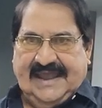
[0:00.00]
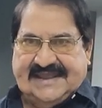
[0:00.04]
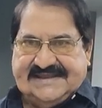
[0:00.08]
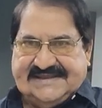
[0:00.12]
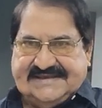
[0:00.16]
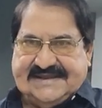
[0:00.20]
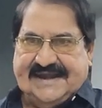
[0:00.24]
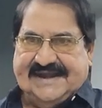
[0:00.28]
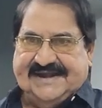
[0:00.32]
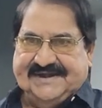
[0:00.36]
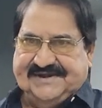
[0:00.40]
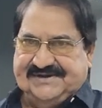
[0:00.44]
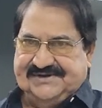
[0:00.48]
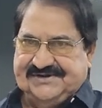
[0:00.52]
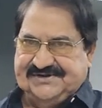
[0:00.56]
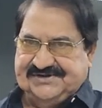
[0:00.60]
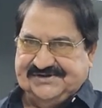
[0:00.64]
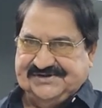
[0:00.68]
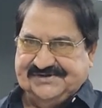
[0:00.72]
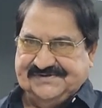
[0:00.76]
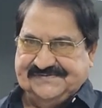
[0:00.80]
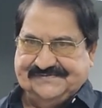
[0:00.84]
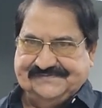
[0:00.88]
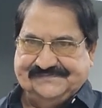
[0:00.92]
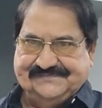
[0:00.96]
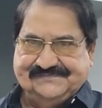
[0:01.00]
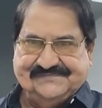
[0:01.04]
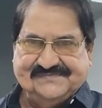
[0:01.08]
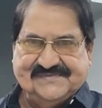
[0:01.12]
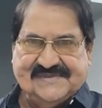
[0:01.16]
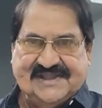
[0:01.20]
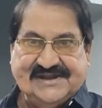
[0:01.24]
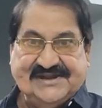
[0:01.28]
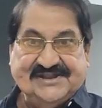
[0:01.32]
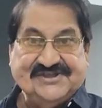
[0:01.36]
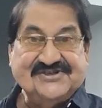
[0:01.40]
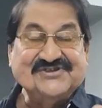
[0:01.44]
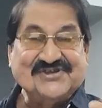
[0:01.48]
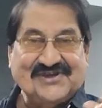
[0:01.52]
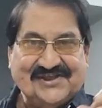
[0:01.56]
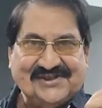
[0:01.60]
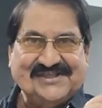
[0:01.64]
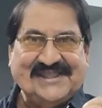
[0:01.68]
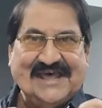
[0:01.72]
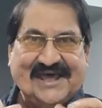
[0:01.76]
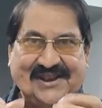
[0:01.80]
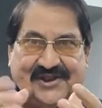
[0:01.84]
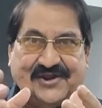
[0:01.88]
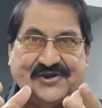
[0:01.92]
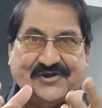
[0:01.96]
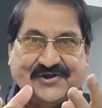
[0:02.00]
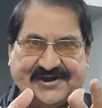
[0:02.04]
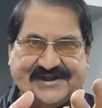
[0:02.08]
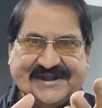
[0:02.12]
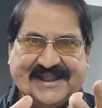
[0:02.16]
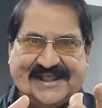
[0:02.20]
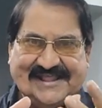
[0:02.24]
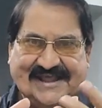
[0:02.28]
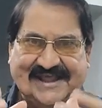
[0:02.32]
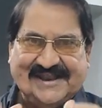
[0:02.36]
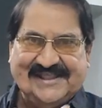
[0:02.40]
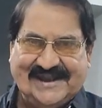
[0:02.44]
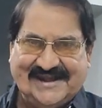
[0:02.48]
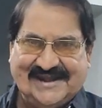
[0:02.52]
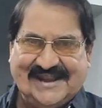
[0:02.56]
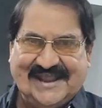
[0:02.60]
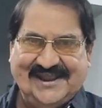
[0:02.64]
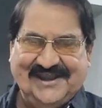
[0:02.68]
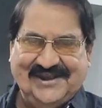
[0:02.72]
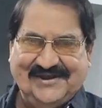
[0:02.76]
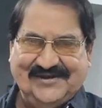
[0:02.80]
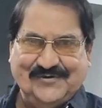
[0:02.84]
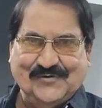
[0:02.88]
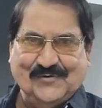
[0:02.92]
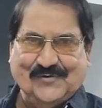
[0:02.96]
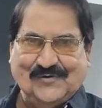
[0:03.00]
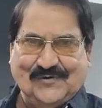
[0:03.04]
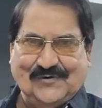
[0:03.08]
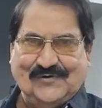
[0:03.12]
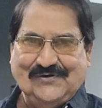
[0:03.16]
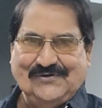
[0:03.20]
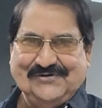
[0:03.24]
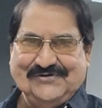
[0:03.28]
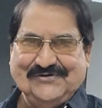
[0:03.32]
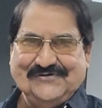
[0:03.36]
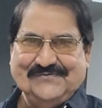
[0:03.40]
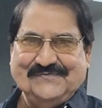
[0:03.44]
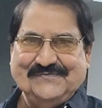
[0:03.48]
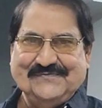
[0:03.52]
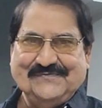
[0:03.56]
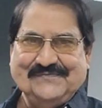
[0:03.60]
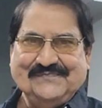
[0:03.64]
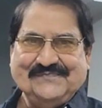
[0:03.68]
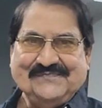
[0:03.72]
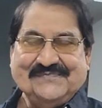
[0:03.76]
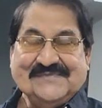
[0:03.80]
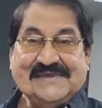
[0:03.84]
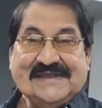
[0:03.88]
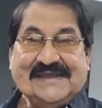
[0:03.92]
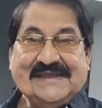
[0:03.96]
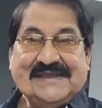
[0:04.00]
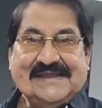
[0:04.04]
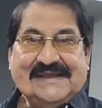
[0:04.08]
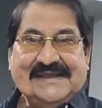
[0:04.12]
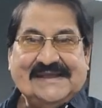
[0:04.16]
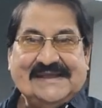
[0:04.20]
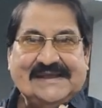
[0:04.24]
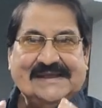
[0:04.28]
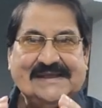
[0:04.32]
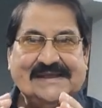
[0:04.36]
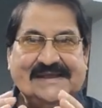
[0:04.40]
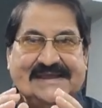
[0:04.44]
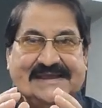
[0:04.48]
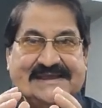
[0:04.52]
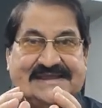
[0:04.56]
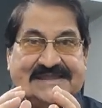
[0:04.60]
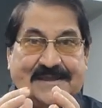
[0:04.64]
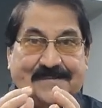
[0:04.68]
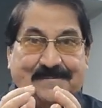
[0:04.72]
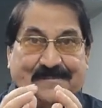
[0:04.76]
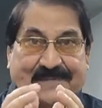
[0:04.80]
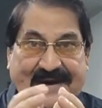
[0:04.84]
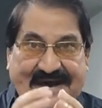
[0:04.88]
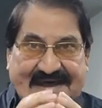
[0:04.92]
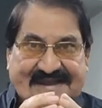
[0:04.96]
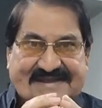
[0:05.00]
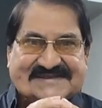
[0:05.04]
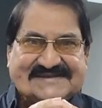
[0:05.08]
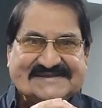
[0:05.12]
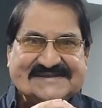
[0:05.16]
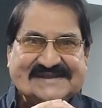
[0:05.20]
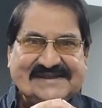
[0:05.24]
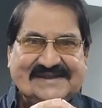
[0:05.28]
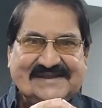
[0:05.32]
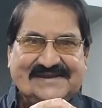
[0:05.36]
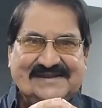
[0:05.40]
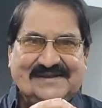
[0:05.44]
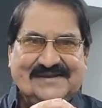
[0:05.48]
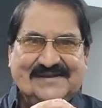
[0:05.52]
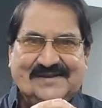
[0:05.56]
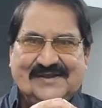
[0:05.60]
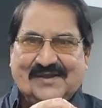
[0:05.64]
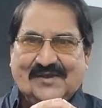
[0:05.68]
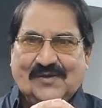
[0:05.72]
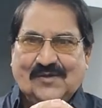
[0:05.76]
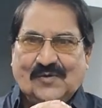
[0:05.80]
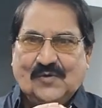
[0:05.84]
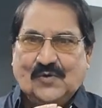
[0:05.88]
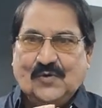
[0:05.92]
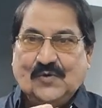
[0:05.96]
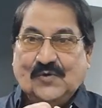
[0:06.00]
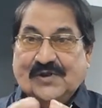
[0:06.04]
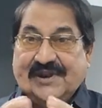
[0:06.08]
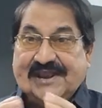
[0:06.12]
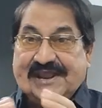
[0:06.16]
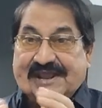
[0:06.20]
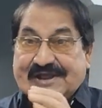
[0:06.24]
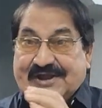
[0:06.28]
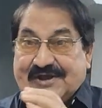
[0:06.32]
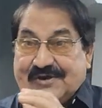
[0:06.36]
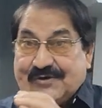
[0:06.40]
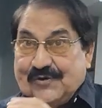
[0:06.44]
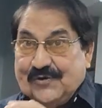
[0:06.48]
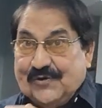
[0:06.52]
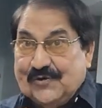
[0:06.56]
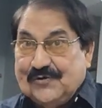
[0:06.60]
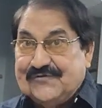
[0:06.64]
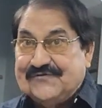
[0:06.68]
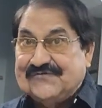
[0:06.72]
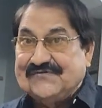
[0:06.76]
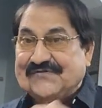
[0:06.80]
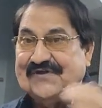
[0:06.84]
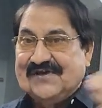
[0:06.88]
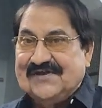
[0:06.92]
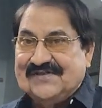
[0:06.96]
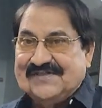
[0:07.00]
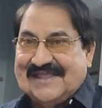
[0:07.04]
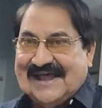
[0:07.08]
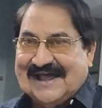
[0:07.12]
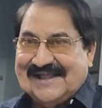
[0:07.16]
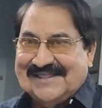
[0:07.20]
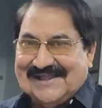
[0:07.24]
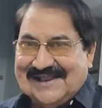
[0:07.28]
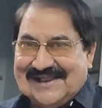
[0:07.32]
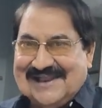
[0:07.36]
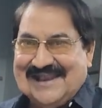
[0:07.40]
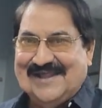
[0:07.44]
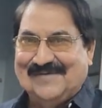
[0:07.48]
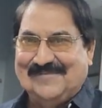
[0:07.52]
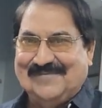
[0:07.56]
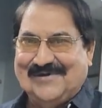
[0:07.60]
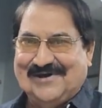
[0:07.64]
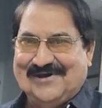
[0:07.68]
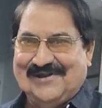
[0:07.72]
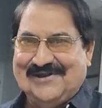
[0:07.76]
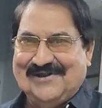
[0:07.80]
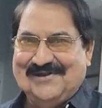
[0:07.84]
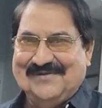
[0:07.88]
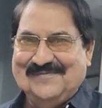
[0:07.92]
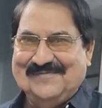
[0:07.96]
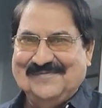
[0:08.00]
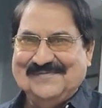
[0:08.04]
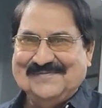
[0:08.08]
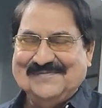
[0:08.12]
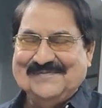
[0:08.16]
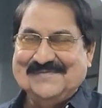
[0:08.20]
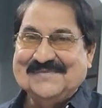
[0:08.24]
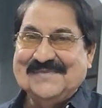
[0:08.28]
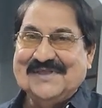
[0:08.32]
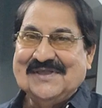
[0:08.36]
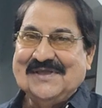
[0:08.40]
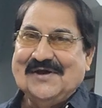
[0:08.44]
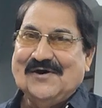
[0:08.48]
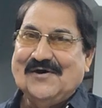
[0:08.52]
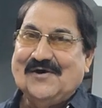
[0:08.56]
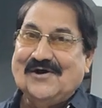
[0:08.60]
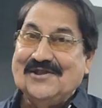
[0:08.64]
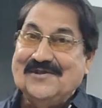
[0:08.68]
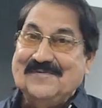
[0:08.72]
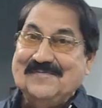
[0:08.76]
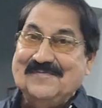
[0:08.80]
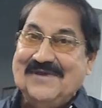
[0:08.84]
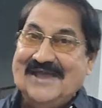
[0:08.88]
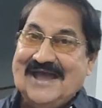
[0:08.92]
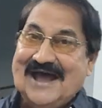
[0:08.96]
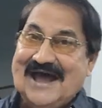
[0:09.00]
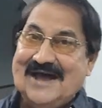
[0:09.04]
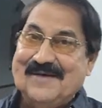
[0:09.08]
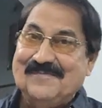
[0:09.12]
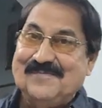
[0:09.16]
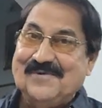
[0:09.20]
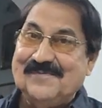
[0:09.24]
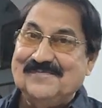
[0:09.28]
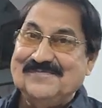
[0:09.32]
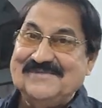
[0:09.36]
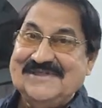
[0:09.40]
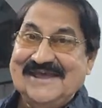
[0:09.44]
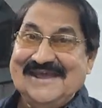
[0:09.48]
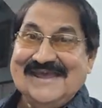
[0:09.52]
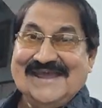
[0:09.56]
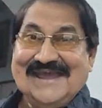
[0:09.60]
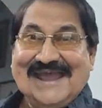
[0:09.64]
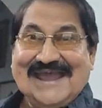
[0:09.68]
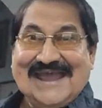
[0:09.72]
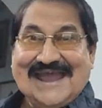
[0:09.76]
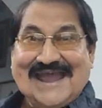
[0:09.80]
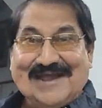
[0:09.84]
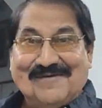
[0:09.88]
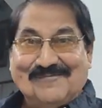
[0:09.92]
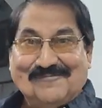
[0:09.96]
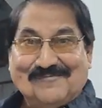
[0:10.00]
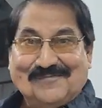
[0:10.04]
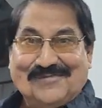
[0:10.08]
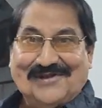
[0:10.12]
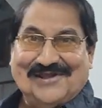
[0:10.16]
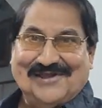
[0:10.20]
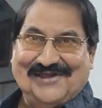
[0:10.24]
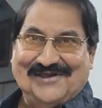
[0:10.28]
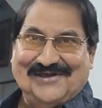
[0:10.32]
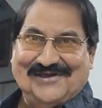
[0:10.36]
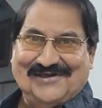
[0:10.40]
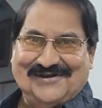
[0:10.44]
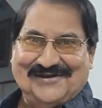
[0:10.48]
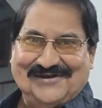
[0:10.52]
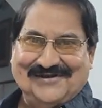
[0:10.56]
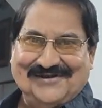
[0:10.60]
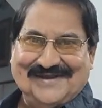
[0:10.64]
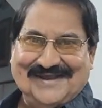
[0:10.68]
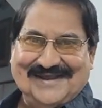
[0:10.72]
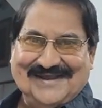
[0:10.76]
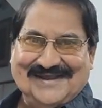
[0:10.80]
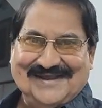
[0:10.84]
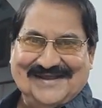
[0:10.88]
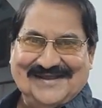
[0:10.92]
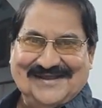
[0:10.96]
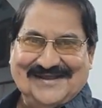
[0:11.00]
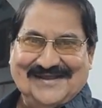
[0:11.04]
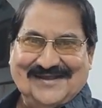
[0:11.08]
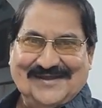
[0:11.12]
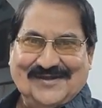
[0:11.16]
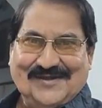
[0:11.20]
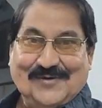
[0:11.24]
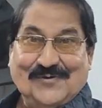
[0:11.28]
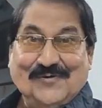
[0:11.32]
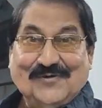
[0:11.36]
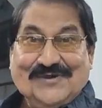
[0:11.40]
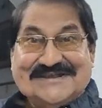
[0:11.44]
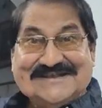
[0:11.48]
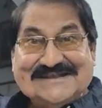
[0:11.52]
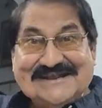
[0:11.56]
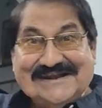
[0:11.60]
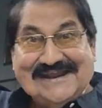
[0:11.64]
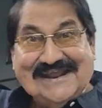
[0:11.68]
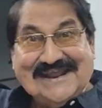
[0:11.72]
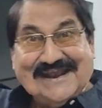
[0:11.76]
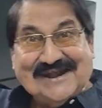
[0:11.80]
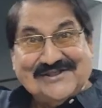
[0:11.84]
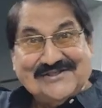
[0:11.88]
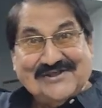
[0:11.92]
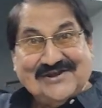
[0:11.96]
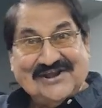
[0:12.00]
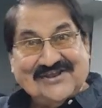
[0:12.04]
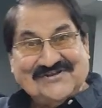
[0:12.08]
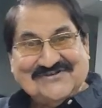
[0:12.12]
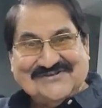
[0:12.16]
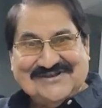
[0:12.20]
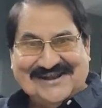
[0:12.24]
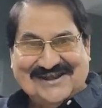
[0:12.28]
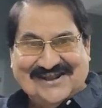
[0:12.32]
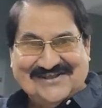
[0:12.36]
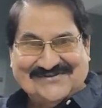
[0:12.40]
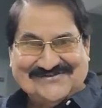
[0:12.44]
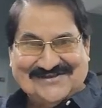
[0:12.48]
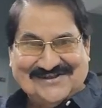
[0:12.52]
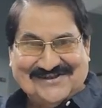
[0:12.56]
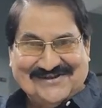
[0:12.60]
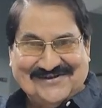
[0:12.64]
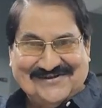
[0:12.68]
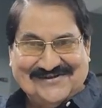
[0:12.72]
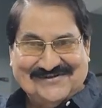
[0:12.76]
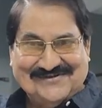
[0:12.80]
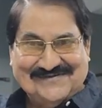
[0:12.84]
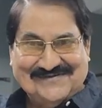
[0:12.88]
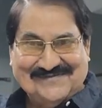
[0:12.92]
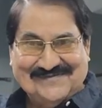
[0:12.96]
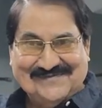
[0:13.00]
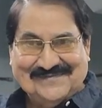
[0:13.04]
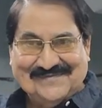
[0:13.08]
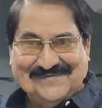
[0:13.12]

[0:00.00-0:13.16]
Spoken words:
agent, that is sardar or khatadar that I told, is a person who recruits Dadan labor on behalf of the employer, who is sitting at the destination